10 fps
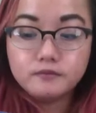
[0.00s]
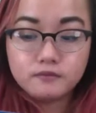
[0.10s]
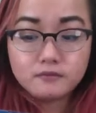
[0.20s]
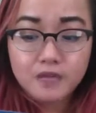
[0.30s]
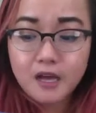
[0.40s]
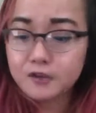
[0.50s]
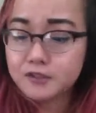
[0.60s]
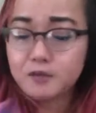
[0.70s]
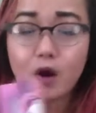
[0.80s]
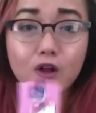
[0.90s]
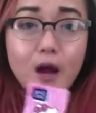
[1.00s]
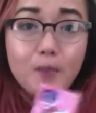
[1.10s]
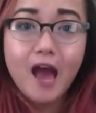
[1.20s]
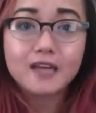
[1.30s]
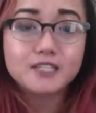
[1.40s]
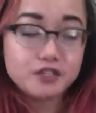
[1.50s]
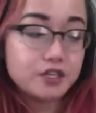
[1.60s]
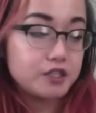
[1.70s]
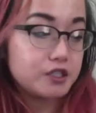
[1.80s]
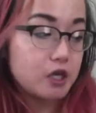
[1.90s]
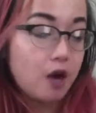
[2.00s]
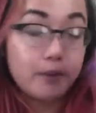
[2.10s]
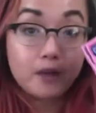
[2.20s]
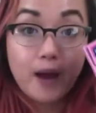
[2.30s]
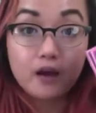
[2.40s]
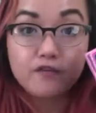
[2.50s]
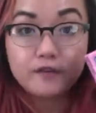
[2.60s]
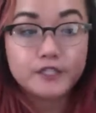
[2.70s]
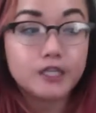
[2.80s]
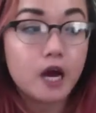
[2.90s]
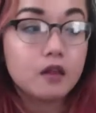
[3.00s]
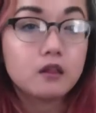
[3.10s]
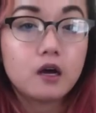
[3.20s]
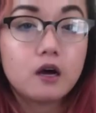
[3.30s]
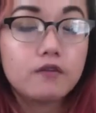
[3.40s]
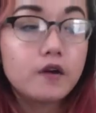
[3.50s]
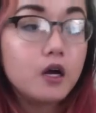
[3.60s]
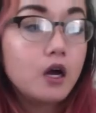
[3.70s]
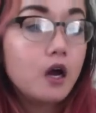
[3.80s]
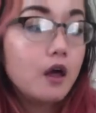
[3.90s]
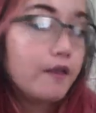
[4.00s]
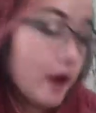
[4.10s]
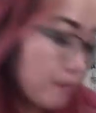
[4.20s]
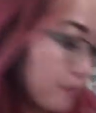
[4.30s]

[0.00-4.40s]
I use them all up, and these come in a pack of 50. I love them,